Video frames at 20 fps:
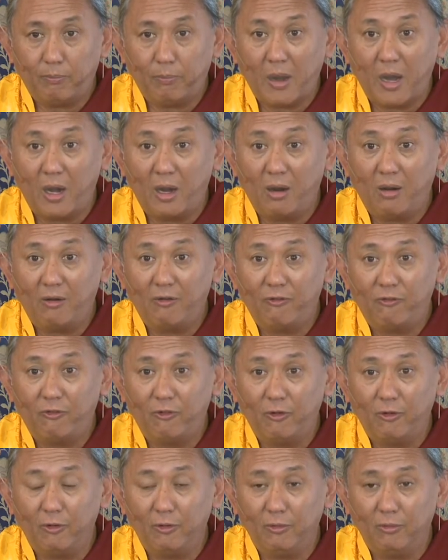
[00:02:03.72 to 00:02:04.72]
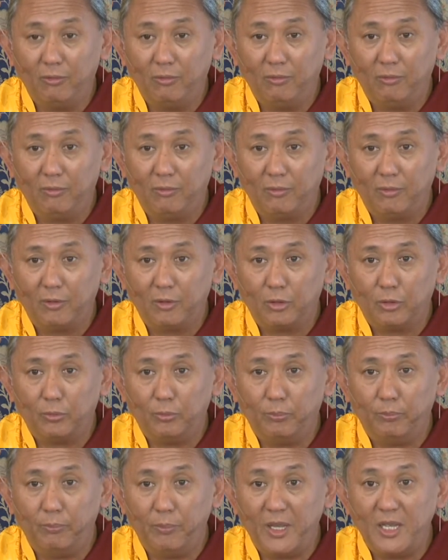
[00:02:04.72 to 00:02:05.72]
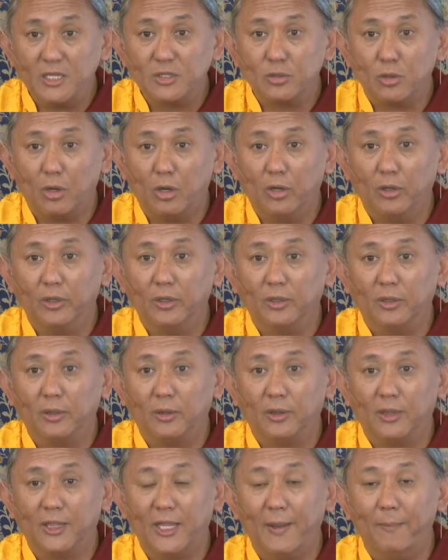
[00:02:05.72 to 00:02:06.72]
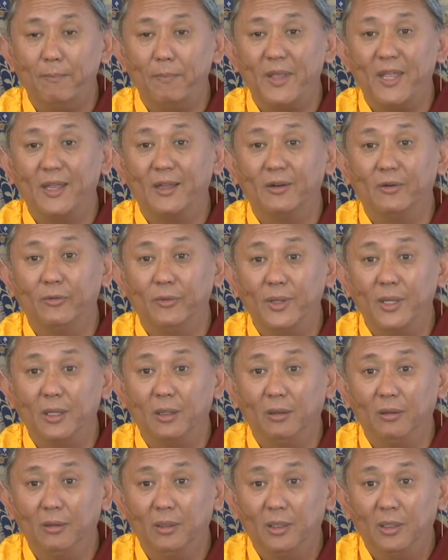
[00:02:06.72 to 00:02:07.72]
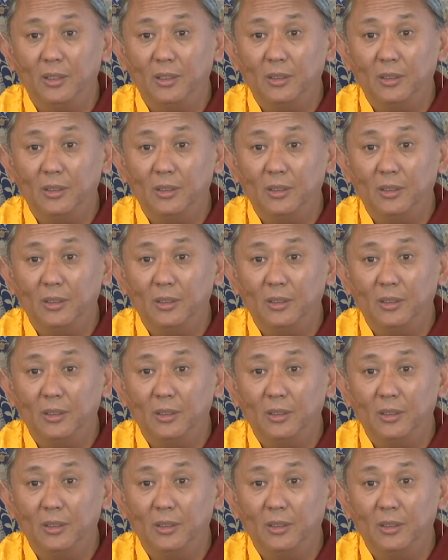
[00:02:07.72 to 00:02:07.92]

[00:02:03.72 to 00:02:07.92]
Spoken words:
powerful based on them being real,